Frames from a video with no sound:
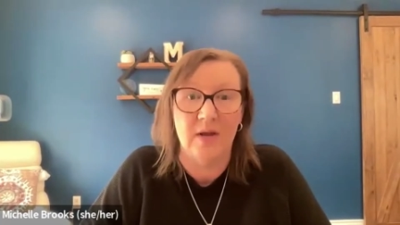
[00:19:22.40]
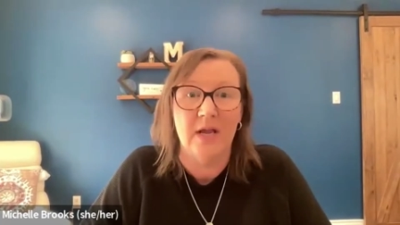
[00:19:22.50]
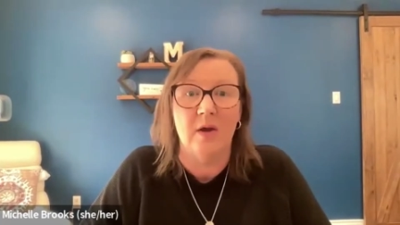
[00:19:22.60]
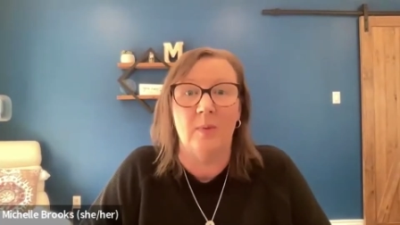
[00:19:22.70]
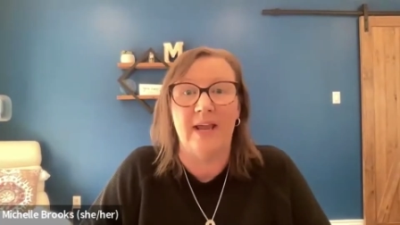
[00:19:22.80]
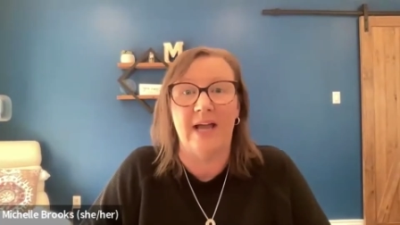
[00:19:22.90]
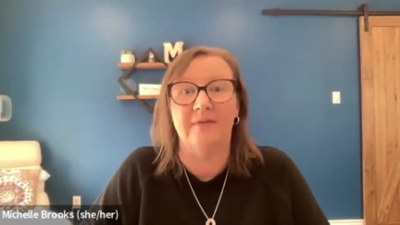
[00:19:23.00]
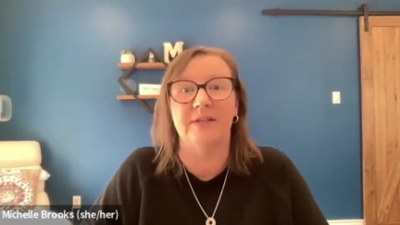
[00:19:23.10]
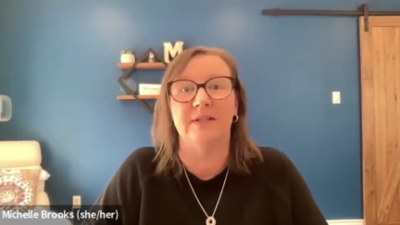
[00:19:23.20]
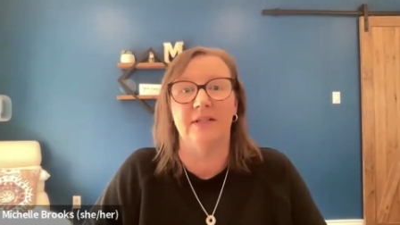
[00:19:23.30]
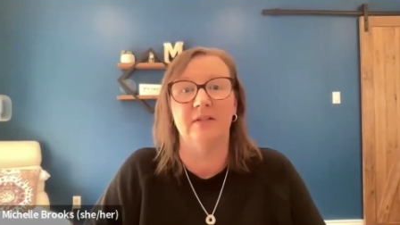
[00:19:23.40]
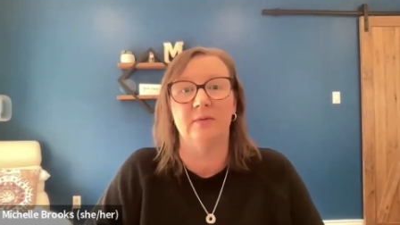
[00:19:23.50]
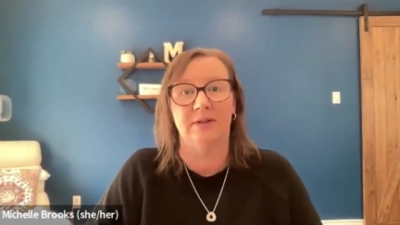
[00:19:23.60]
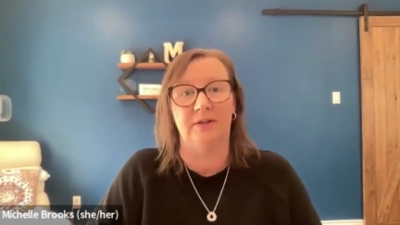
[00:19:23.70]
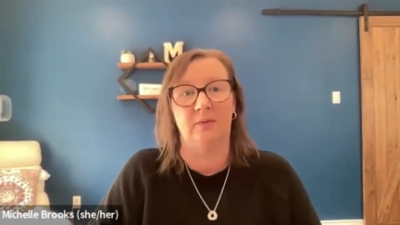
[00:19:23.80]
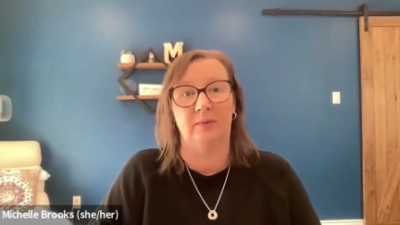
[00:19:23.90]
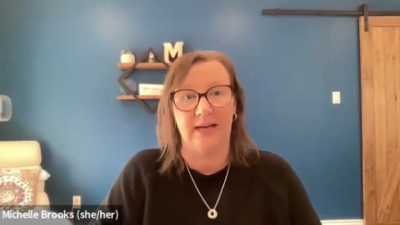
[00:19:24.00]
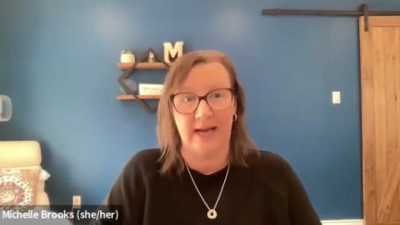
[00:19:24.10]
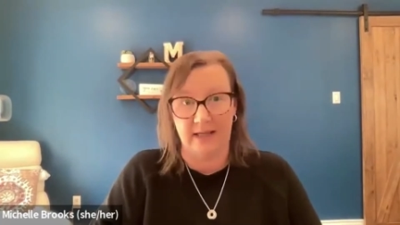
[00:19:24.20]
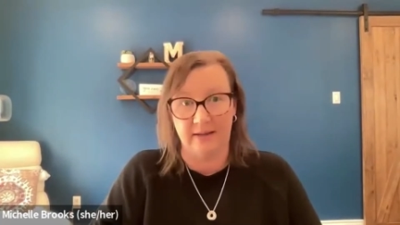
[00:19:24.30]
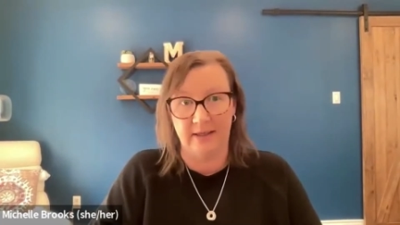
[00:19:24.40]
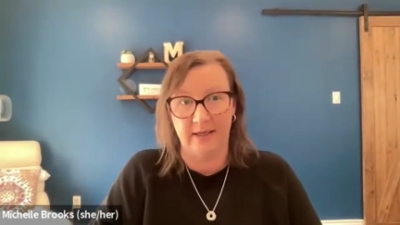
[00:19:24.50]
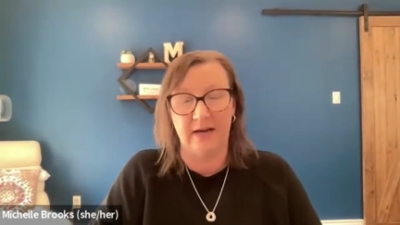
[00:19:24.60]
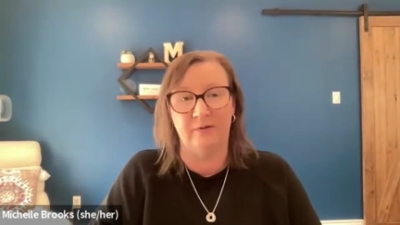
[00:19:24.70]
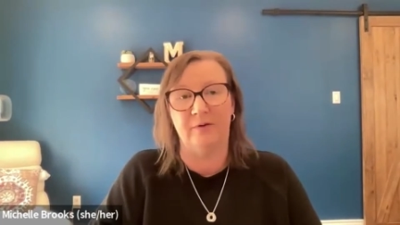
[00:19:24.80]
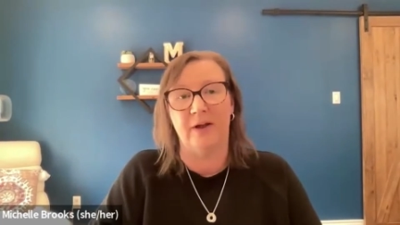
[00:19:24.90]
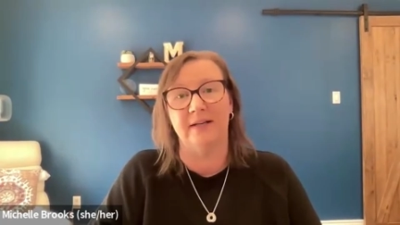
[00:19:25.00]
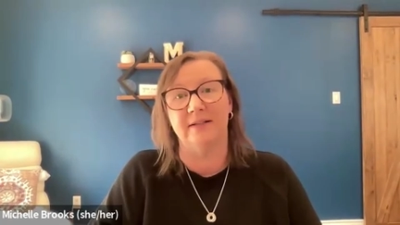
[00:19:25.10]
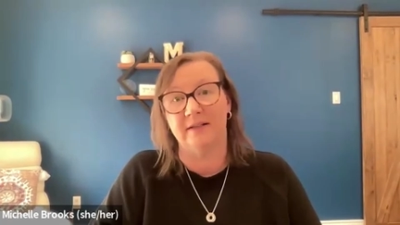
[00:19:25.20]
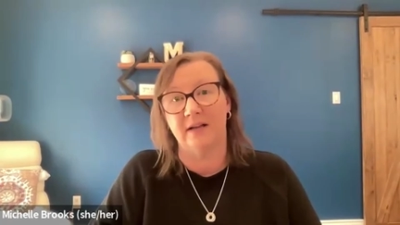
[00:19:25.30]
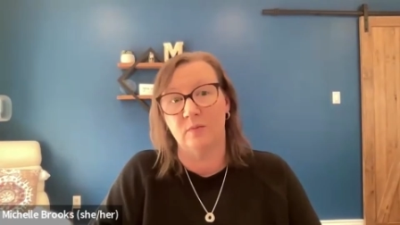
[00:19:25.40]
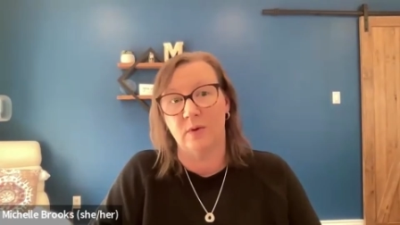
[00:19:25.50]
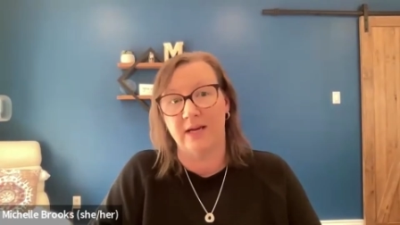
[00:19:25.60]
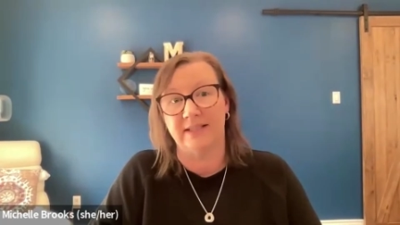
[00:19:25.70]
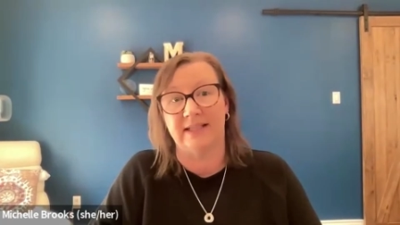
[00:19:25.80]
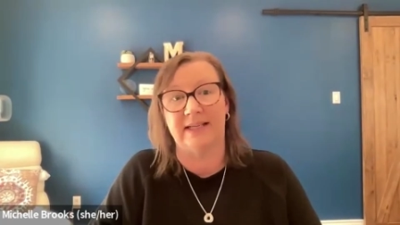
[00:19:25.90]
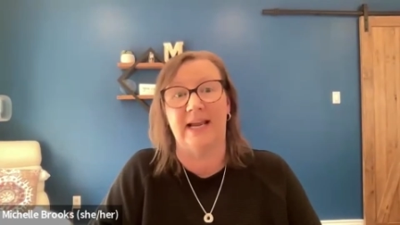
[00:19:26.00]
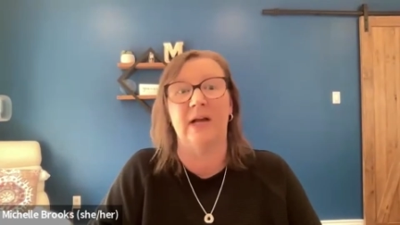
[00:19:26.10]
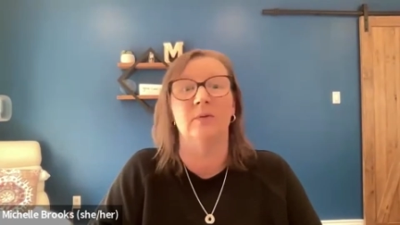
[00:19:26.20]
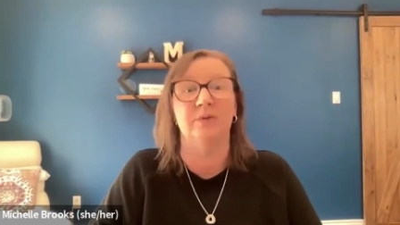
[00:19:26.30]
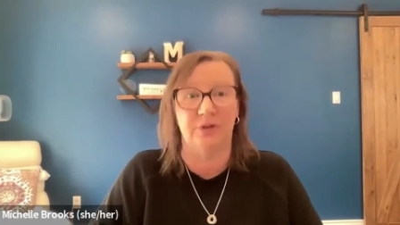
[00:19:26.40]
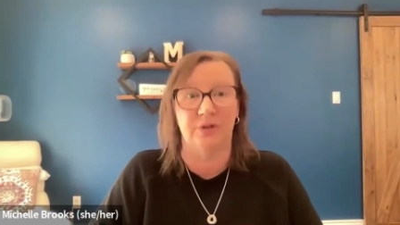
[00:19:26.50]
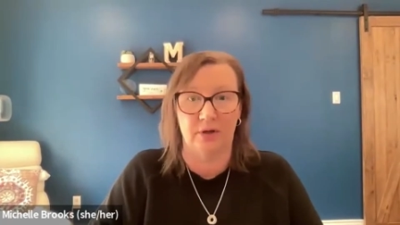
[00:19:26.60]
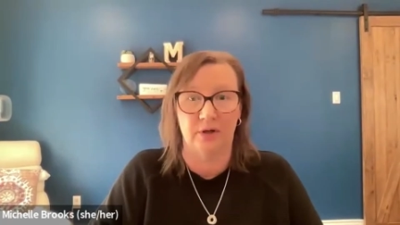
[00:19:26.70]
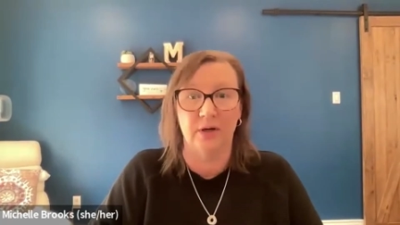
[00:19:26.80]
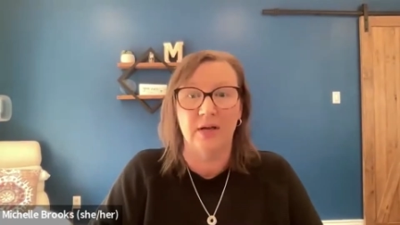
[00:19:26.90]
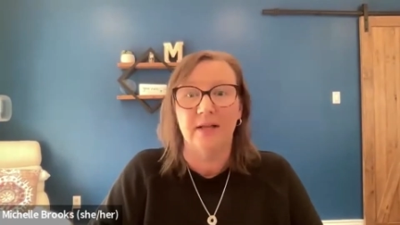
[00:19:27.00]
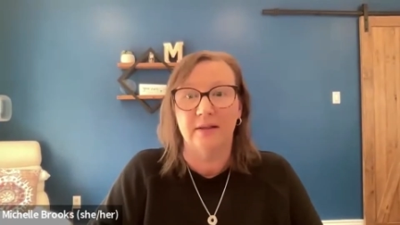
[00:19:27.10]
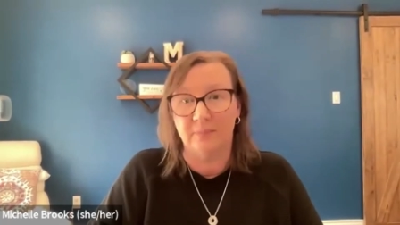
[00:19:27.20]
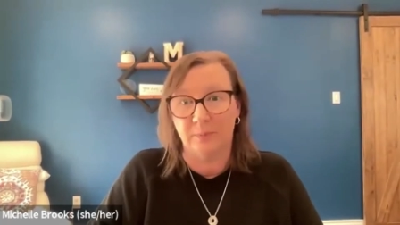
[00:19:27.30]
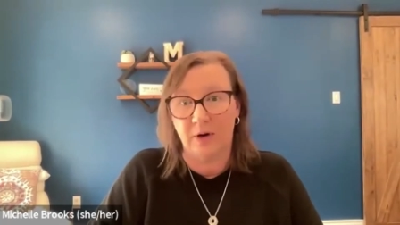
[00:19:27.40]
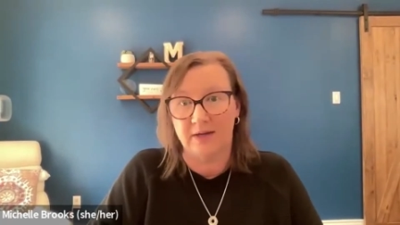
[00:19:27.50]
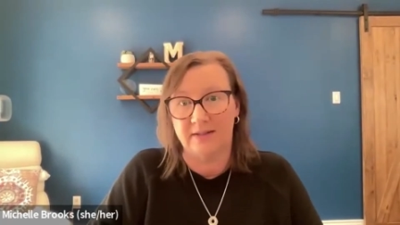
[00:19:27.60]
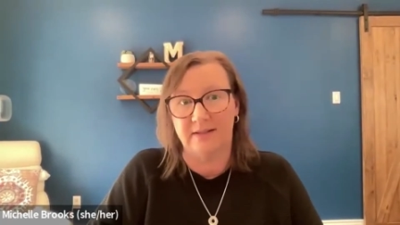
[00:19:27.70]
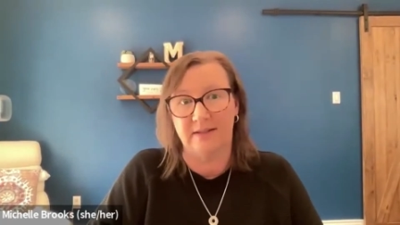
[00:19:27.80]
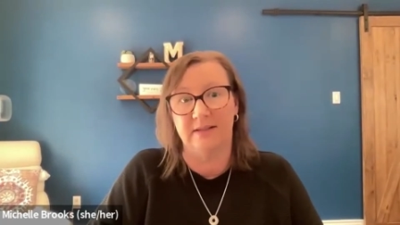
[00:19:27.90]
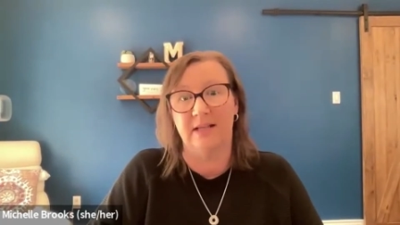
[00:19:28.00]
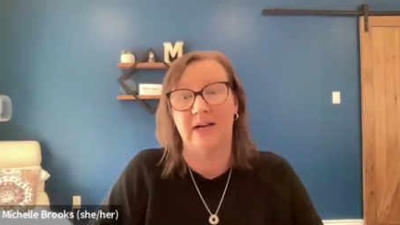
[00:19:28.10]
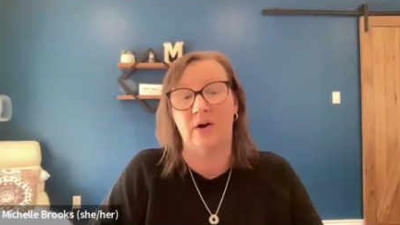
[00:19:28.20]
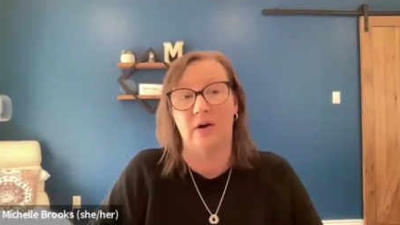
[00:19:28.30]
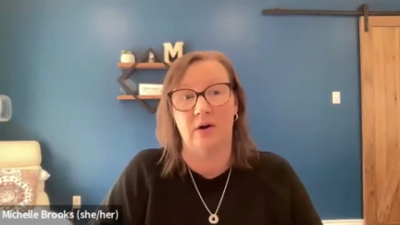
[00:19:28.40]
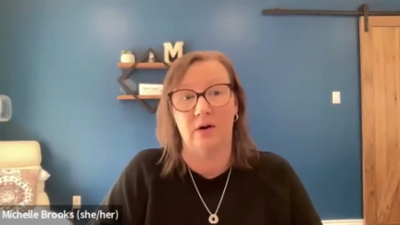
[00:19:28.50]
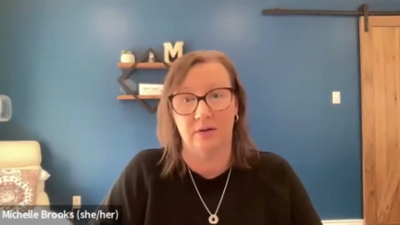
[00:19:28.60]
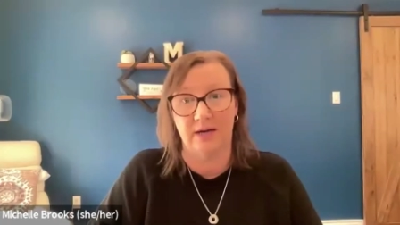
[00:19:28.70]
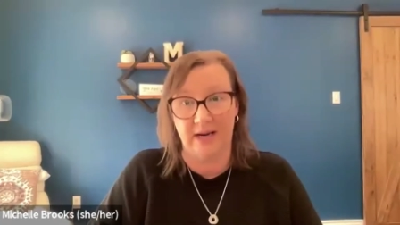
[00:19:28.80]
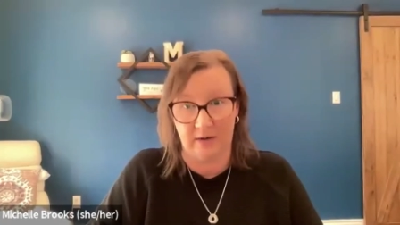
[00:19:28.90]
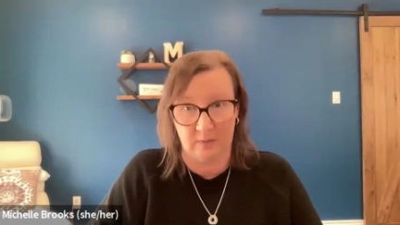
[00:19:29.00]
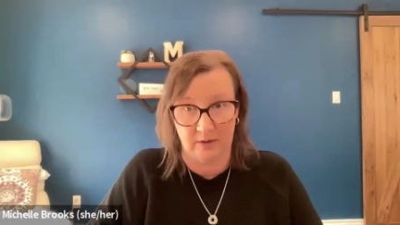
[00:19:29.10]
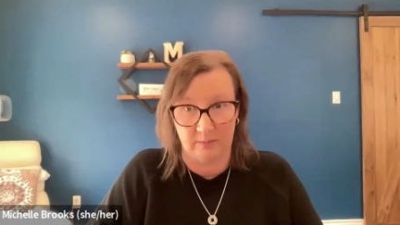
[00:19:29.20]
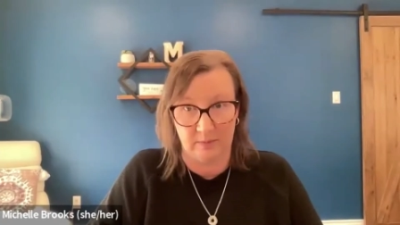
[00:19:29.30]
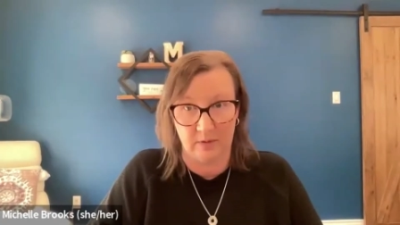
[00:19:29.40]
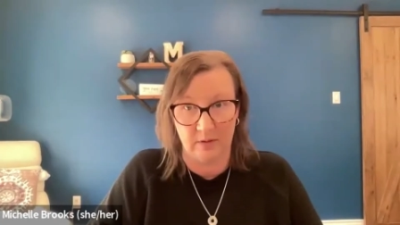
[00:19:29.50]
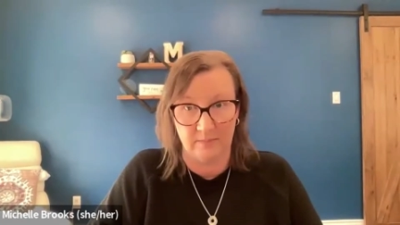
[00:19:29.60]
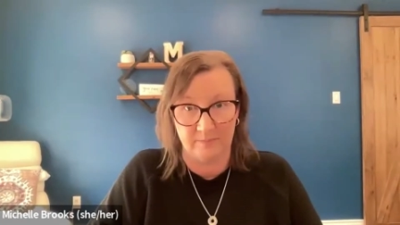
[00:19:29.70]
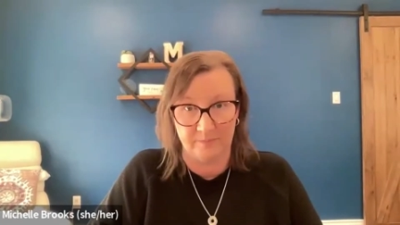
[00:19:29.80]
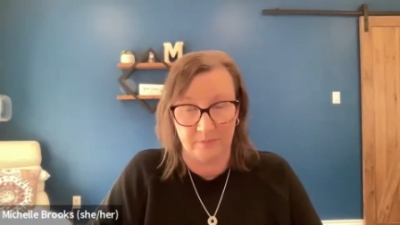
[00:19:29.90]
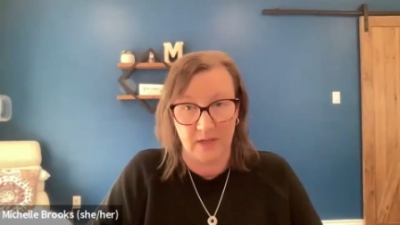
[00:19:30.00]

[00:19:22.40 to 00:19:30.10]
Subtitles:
so we have to deal with the reality and find some way to counter these processes that aren't equitable.